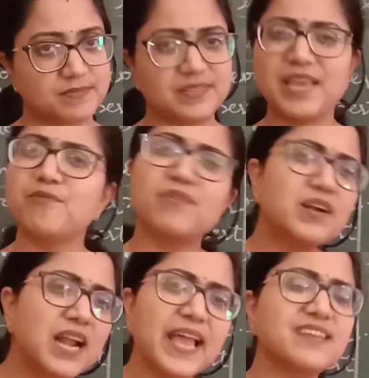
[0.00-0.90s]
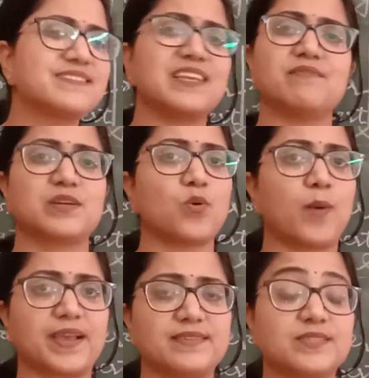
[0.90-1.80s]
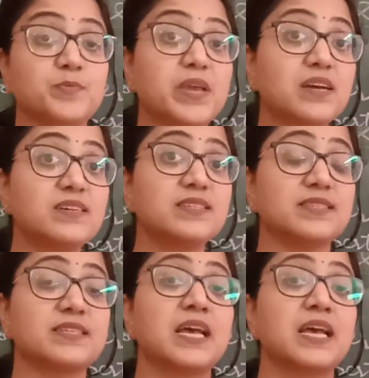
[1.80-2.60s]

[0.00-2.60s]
They were like silver coins because